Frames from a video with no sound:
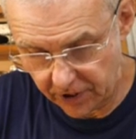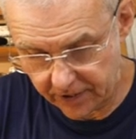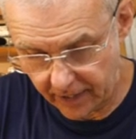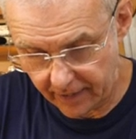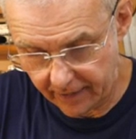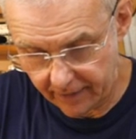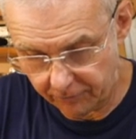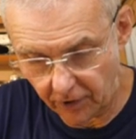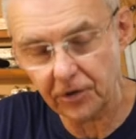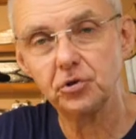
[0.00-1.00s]
is a
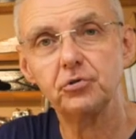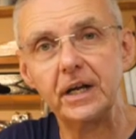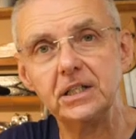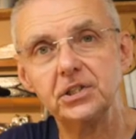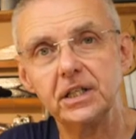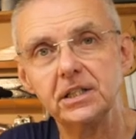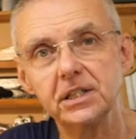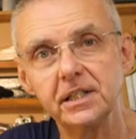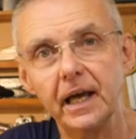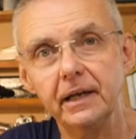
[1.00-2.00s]
rather strange thing to
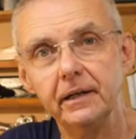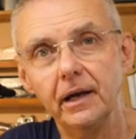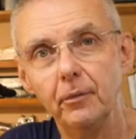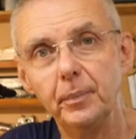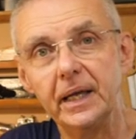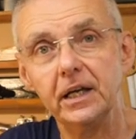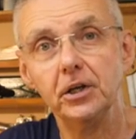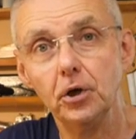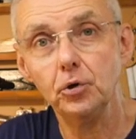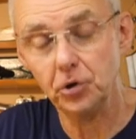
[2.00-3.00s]
say, you know, being a
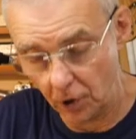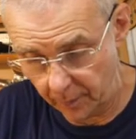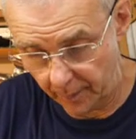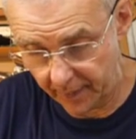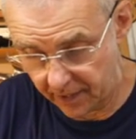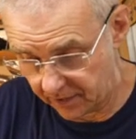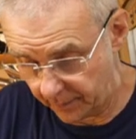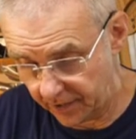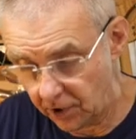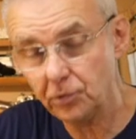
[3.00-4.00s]
YouTuber, because I
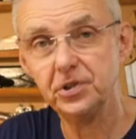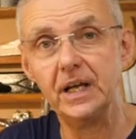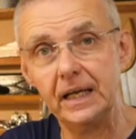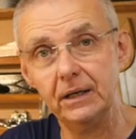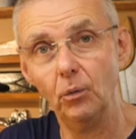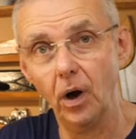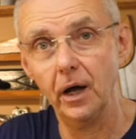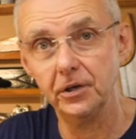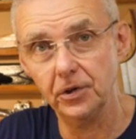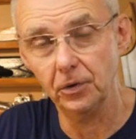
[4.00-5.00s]
mean, you see what
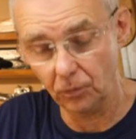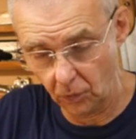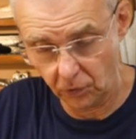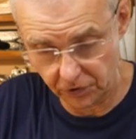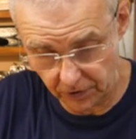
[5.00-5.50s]
I do, walks